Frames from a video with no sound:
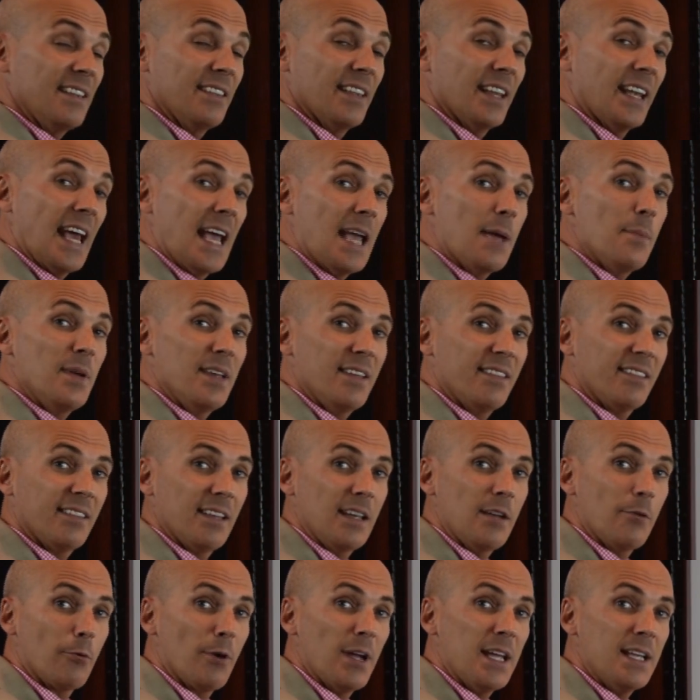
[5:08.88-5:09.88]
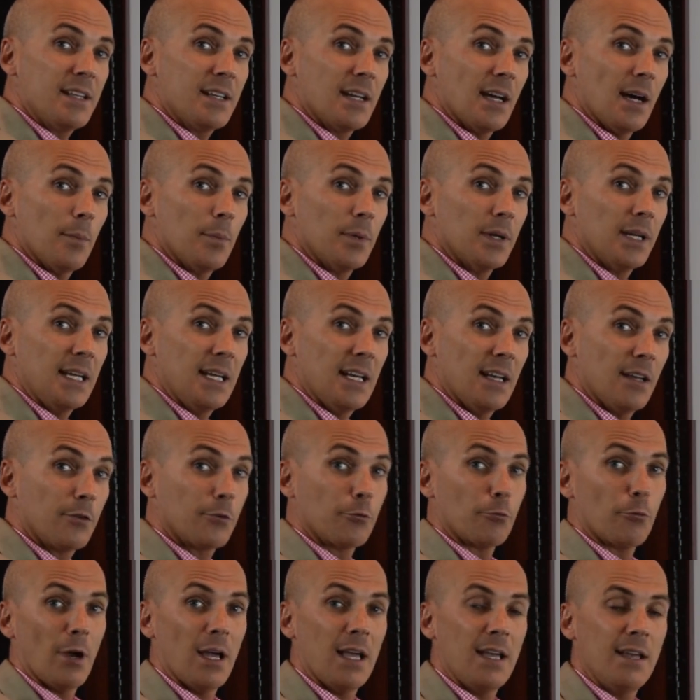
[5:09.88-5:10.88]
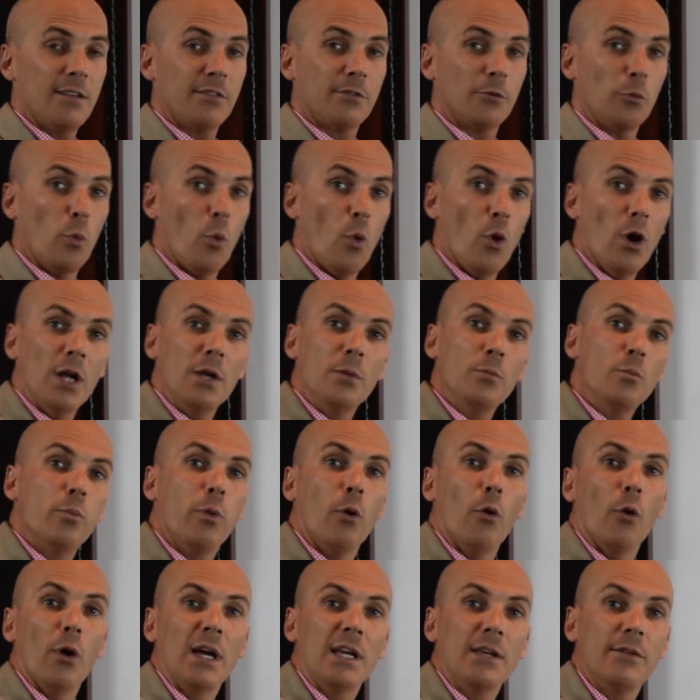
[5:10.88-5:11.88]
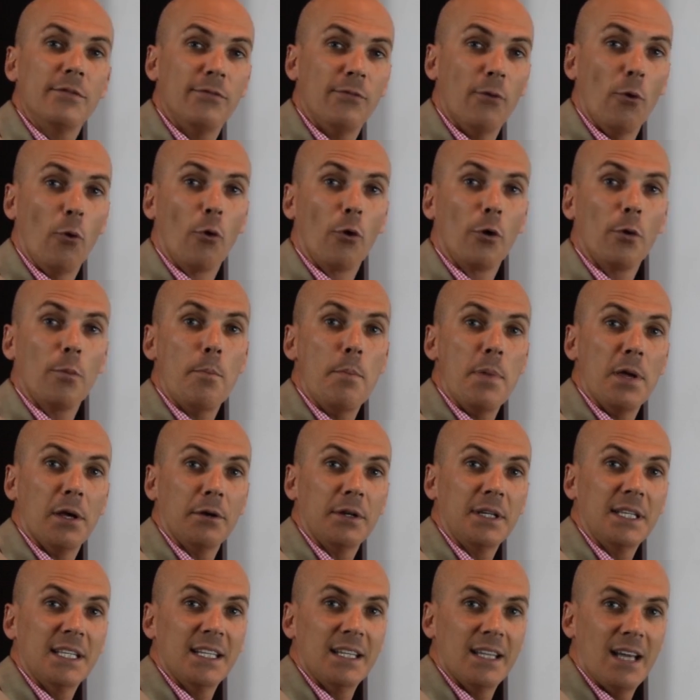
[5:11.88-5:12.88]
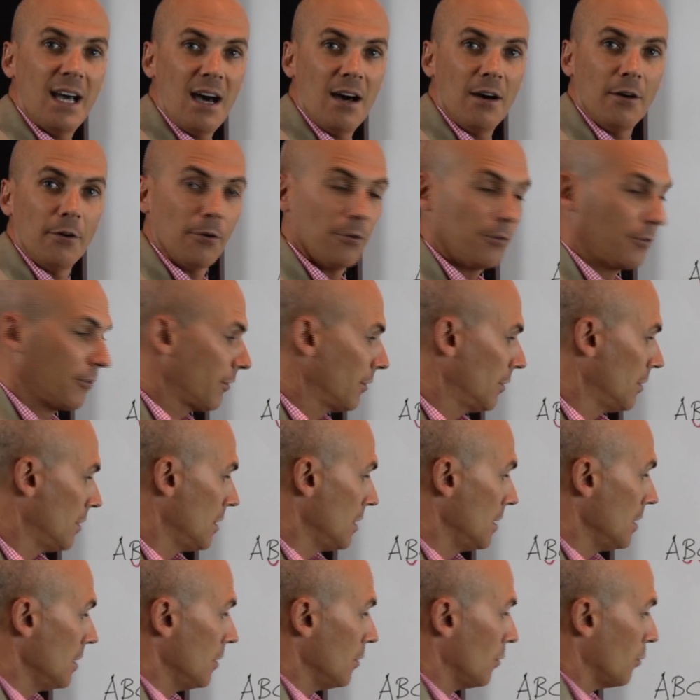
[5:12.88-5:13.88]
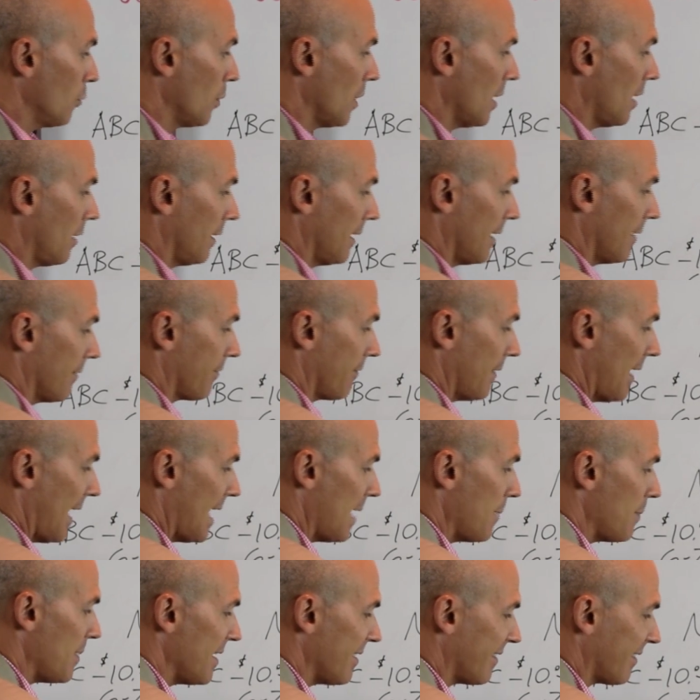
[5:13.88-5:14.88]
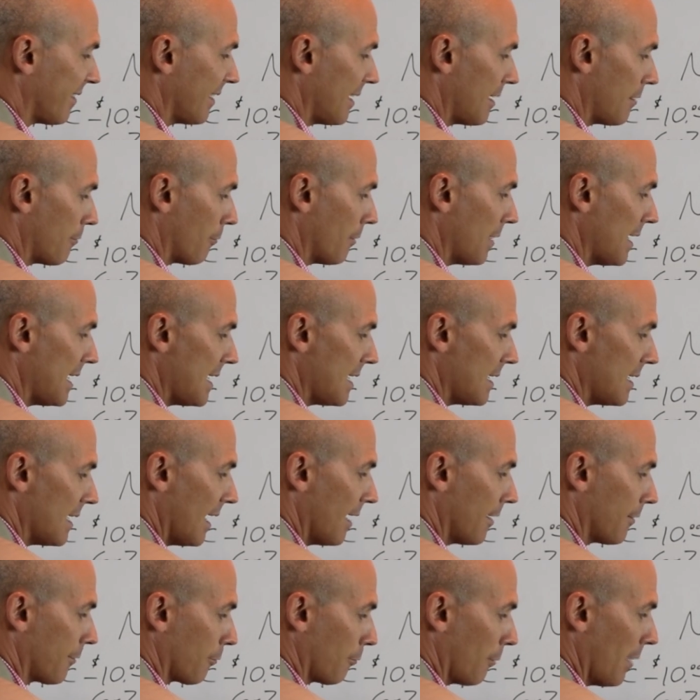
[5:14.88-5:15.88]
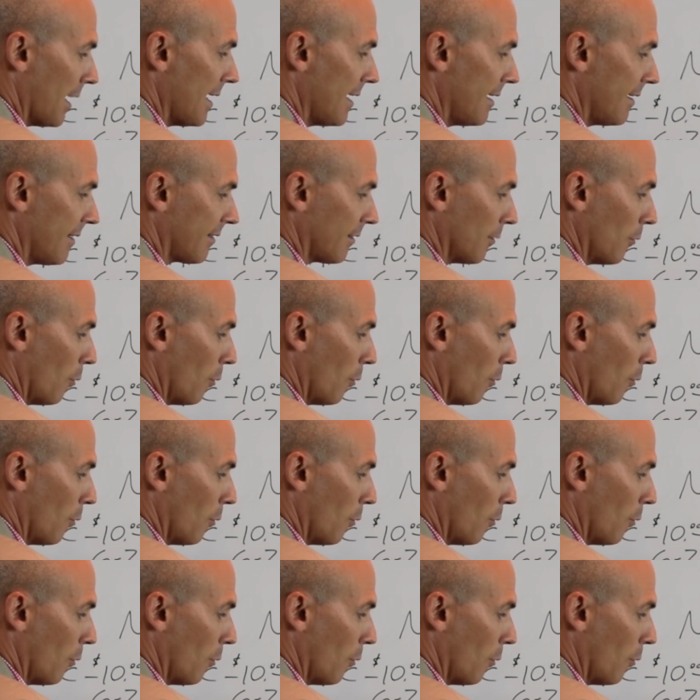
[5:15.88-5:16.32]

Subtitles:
that ABC REIT Company has raised $1.4 billion. Well, if ABC REIT has raised